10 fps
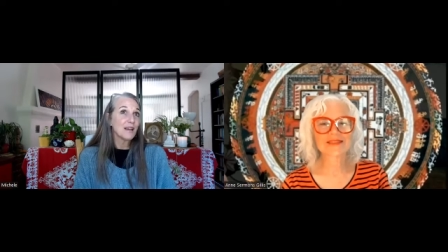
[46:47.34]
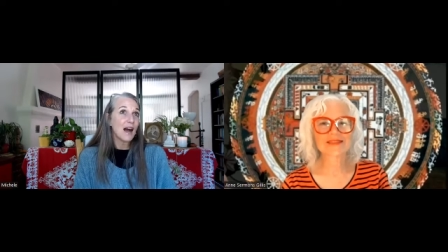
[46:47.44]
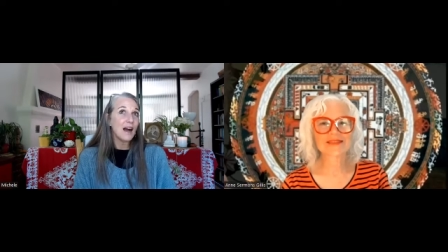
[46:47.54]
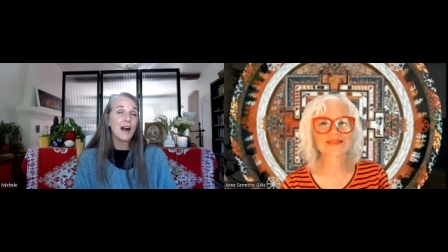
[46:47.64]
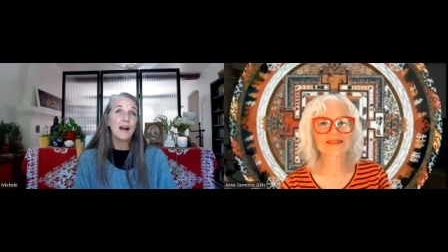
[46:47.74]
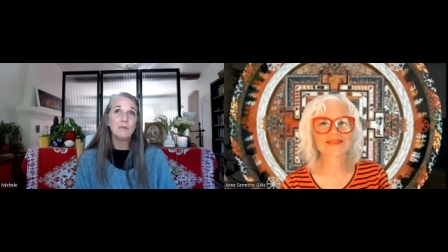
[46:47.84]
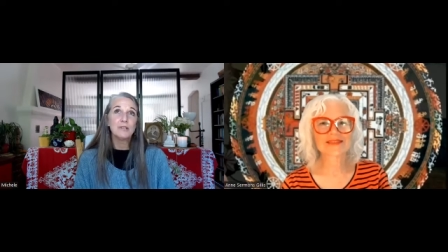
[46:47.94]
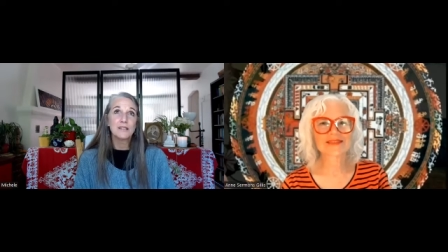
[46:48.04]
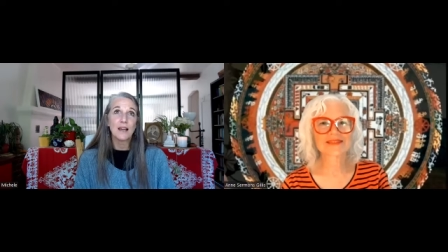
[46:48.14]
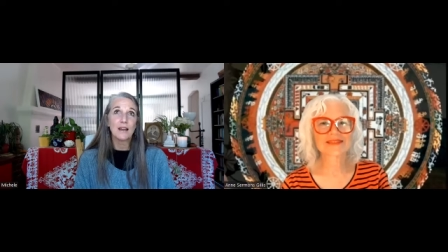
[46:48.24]
I would
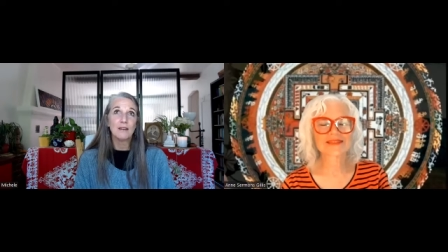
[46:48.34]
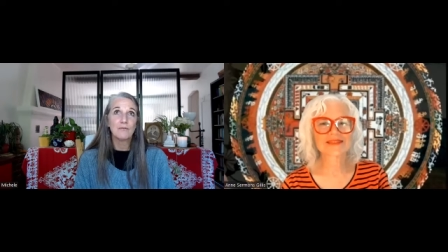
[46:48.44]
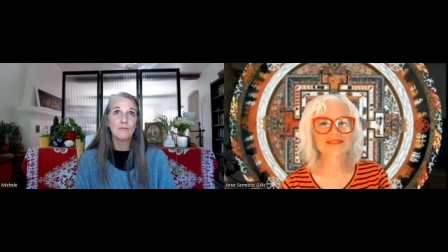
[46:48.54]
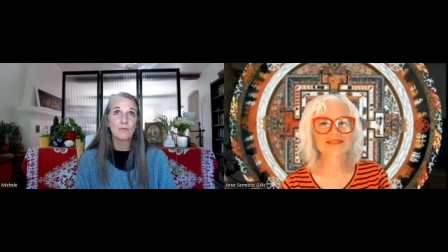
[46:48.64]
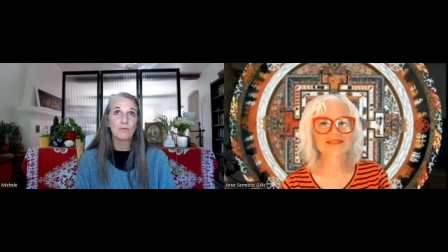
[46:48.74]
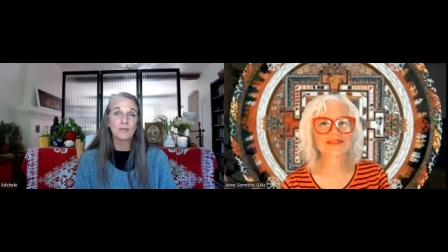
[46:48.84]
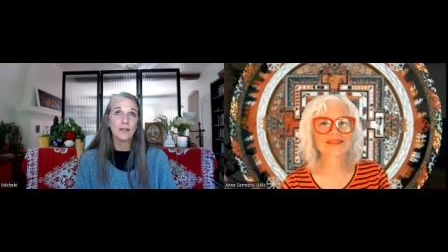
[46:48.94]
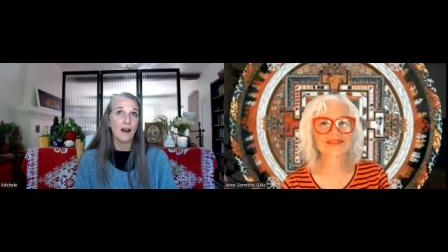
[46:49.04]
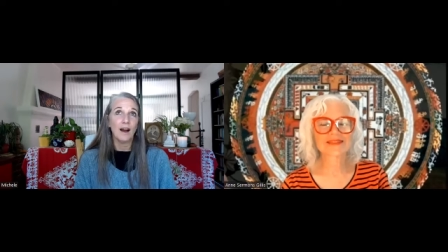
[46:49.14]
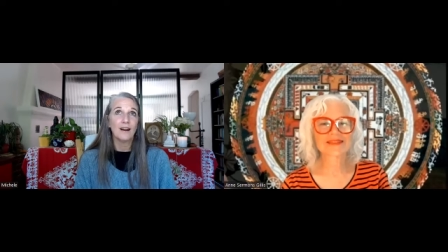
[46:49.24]
say,
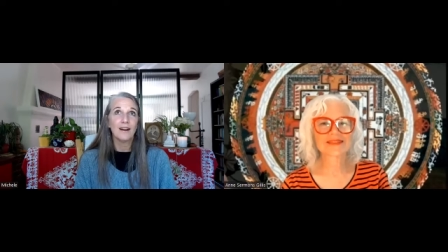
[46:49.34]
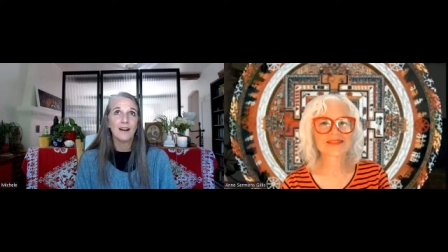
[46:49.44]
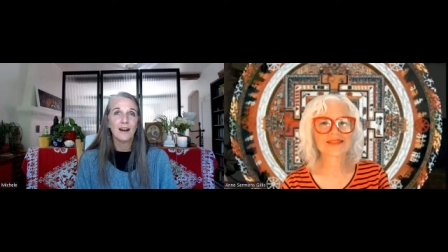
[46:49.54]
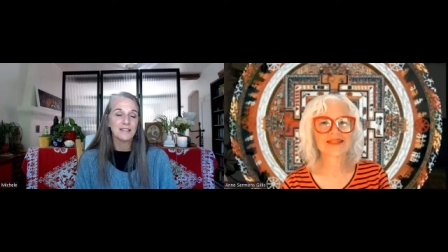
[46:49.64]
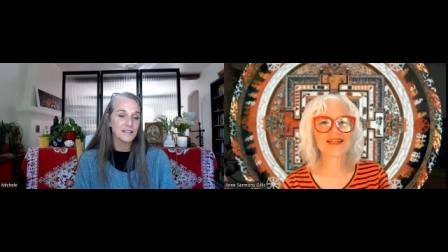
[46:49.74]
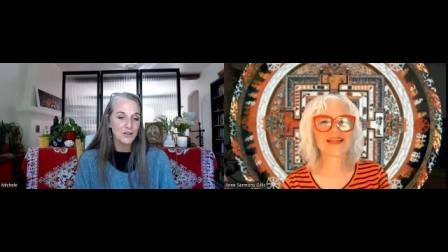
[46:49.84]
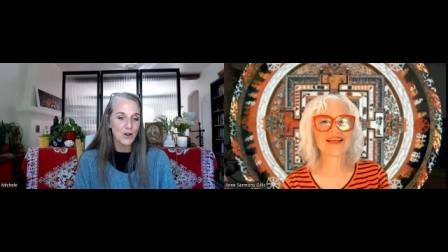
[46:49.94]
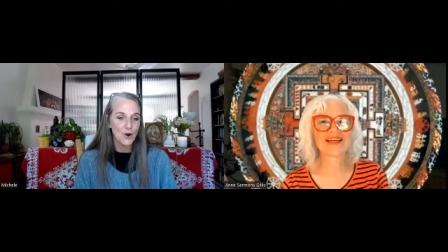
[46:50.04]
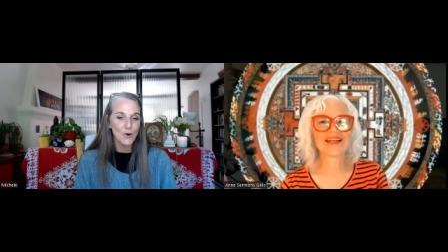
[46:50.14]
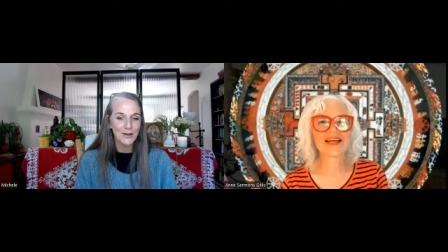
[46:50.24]
yeah, I said
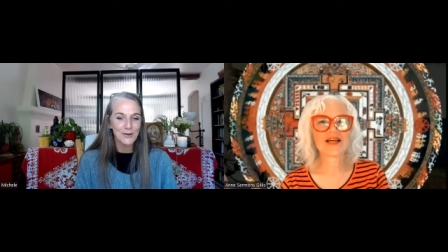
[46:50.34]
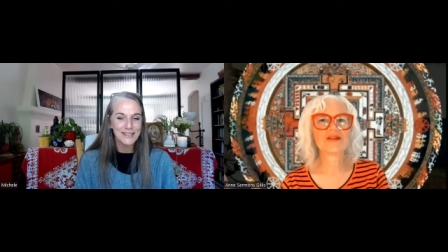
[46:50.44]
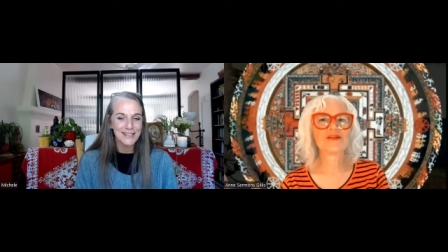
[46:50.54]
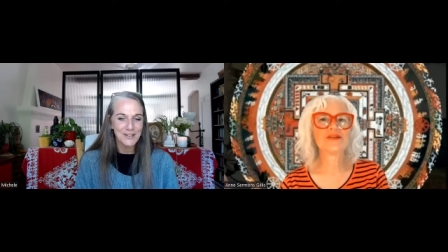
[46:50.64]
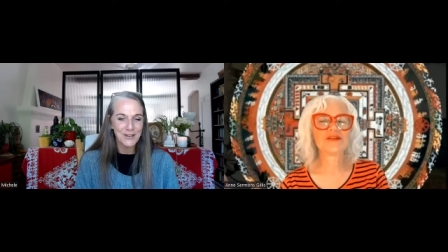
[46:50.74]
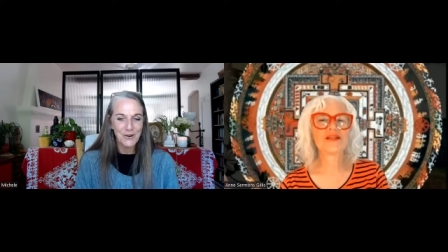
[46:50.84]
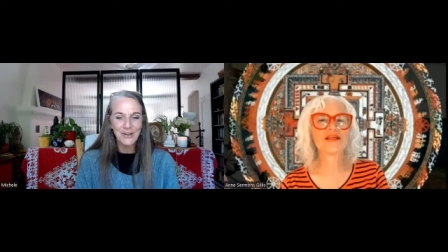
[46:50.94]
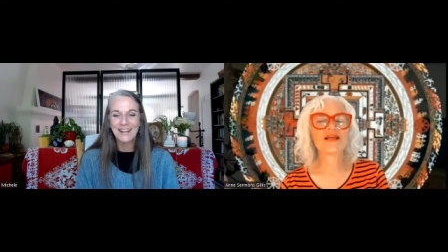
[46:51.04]
no. I know I said no.